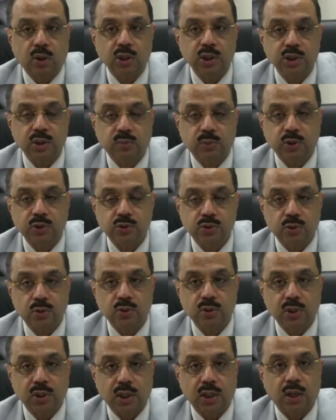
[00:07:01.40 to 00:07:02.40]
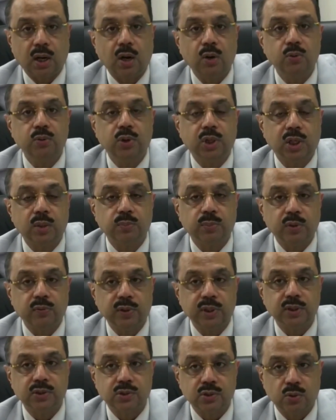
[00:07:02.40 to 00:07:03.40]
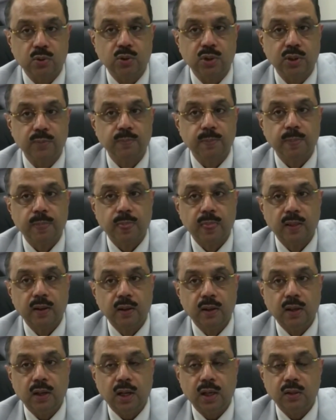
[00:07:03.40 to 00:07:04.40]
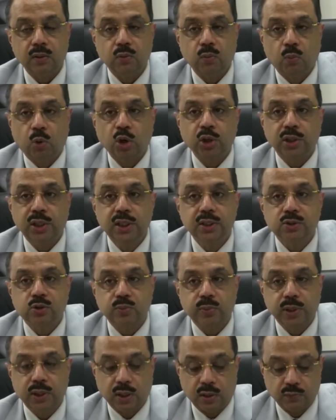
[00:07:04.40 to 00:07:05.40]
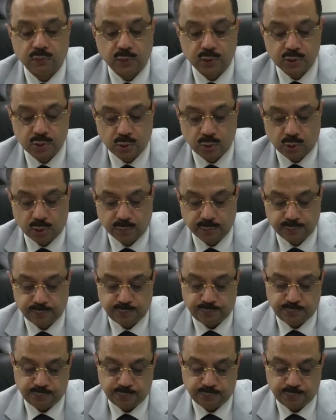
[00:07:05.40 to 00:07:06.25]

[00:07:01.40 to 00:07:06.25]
knowledge about stroke and how we can prevent stroke and what needs to be done for stroke.